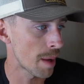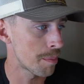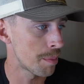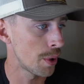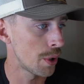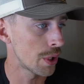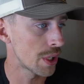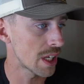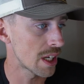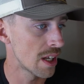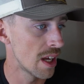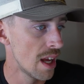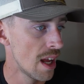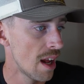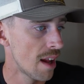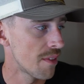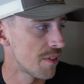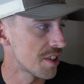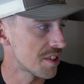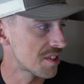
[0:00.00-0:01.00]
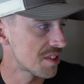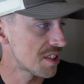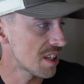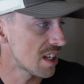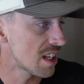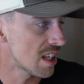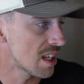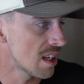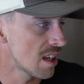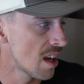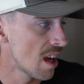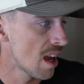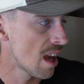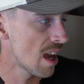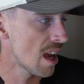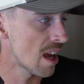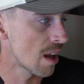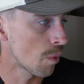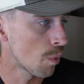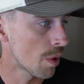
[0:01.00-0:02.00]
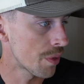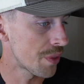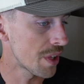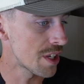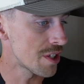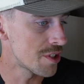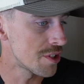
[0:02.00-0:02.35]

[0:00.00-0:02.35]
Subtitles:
putting the city and what they